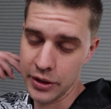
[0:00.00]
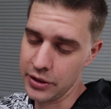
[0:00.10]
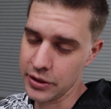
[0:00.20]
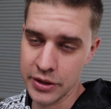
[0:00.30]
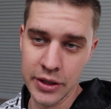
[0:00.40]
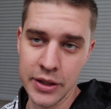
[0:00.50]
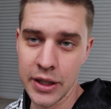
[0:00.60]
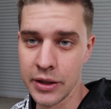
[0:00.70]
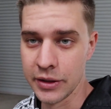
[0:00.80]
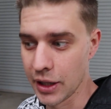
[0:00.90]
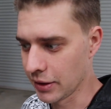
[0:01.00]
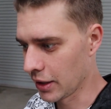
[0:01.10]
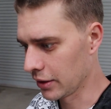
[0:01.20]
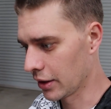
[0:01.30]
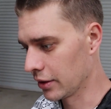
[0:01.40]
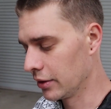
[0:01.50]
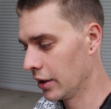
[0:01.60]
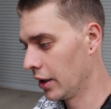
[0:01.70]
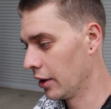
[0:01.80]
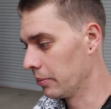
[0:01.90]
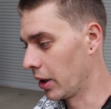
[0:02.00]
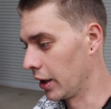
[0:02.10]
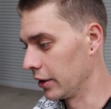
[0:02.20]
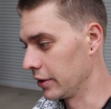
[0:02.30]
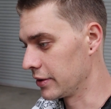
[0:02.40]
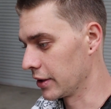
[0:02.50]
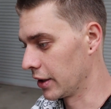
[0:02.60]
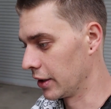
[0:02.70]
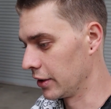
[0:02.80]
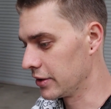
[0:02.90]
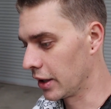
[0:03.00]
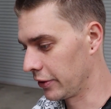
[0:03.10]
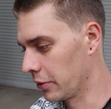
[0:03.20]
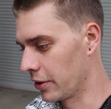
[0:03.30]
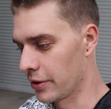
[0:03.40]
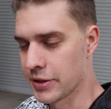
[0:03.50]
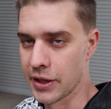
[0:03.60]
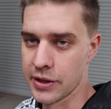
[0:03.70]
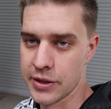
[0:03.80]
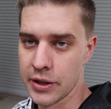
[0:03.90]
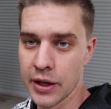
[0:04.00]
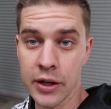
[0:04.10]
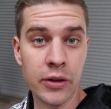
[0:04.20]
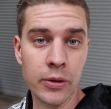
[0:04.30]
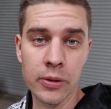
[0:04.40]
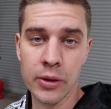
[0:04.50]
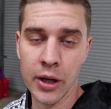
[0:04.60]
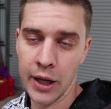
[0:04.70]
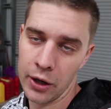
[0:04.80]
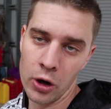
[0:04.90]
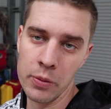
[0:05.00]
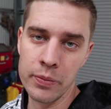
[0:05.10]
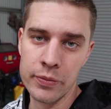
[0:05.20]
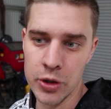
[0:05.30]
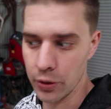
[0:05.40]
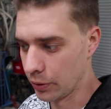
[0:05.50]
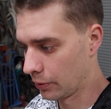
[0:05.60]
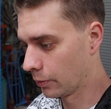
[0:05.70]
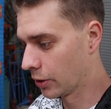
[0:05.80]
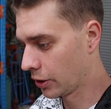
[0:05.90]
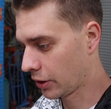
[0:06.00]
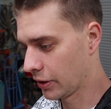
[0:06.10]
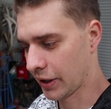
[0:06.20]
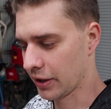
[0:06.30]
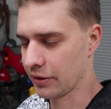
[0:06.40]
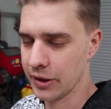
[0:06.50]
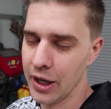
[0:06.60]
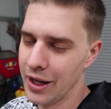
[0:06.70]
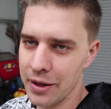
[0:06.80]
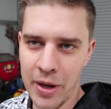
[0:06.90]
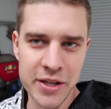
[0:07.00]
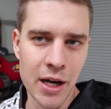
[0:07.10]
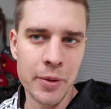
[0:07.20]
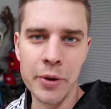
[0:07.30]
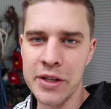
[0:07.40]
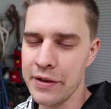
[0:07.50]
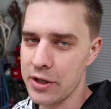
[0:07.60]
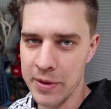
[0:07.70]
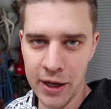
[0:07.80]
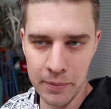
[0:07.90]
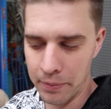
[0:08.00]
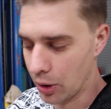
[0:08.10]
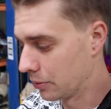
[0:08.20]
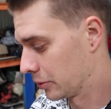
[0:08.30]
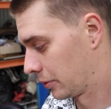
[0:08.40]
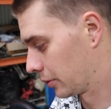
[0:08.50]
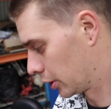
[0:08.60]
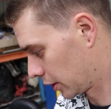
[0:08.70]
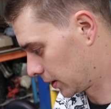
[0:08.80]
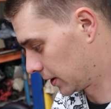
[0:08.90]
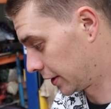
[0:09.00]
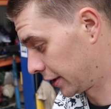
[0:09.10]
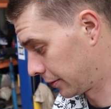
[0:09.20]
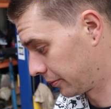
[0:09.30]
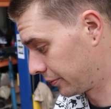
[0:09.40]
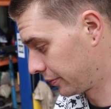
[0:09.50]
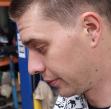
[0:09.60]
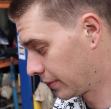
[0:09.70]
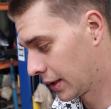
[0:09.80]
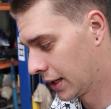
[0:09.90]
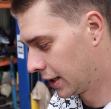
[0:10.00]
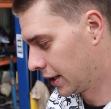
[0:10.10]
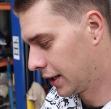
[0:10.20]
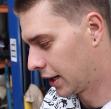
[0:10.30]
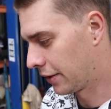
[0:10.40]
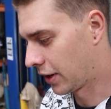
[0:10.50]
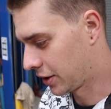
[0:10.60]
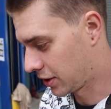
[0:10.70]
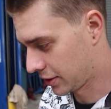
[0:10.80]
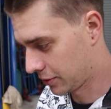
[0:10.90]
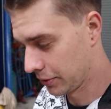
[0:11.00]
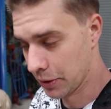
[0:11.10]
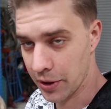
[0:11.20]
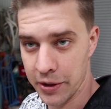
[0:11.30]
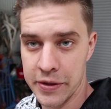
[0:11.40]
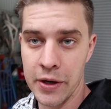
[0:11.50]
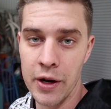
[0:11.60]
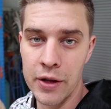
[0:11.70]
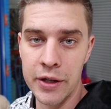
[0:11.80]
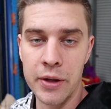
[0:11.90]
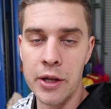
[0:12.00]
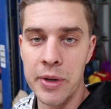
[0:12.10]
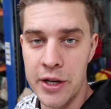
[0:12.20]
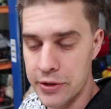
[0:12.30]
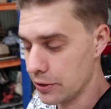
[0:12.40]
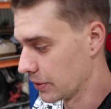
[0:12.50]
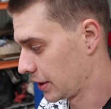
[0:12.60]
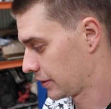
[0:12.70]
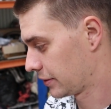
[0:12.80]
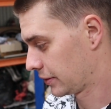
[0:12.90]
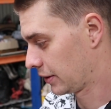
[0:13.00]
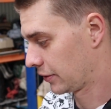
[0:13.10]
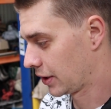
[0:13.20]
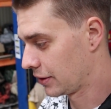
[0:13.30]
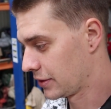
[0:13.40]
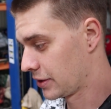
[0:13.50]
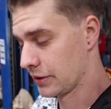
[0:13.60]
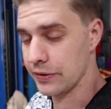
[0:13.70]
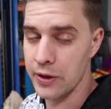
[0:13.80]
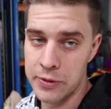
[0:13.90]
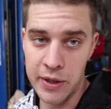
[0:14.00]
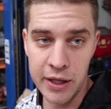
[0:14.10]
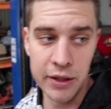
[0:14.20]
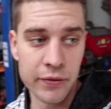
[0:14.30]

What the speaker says: it and just sit down and get it done. But it's definitely one of those things that I can do at home during work. Like the past couple of weeks, I've just been getting bombed with work. I haven't had a chance to really work on the Skyline in the past 2 weeks. Even then, this is the first weekend